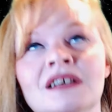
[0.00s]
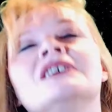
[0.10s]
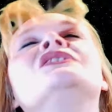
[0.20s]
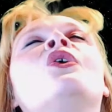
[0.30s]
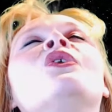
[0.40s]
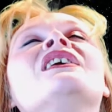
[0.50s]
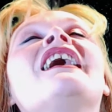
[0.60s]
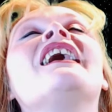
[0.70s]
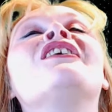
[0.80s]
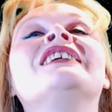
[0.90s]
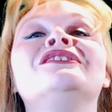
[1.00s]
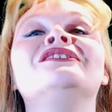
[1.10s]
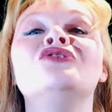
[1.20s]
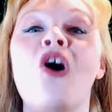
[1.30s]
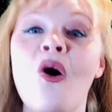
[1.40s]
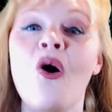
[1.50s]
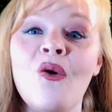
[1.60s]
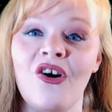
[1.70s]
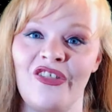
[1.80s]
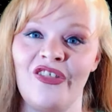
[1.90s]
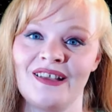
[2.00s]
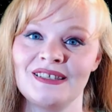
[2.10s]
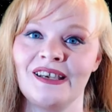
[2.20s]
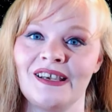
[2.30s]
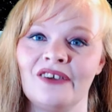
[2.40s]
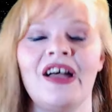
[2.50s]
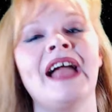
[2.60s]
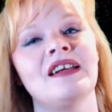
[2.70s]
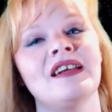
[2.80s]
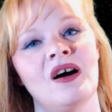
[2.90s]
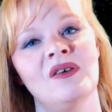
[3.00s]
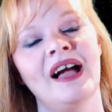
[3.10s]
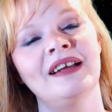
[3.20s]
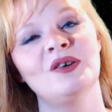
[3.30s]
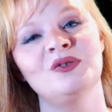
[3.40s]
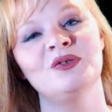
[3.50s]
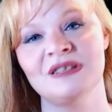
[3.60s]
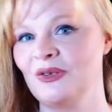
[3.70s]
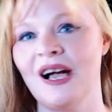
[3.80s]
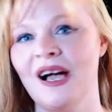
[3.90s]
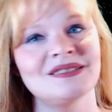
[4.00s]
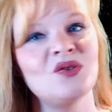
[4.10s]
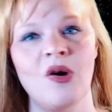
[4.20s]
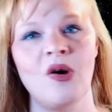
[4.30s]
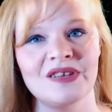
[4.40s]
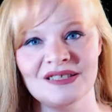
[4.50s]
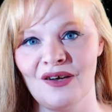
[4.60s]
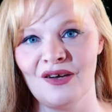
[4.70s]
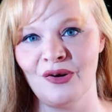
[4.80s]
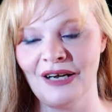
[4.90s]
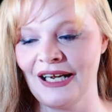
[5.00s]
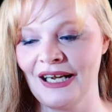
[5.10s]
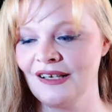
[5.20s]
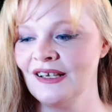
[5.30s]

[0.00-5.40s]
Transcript: darn, I already know all that stuff. I know you. Some of you guys know all this stuff already.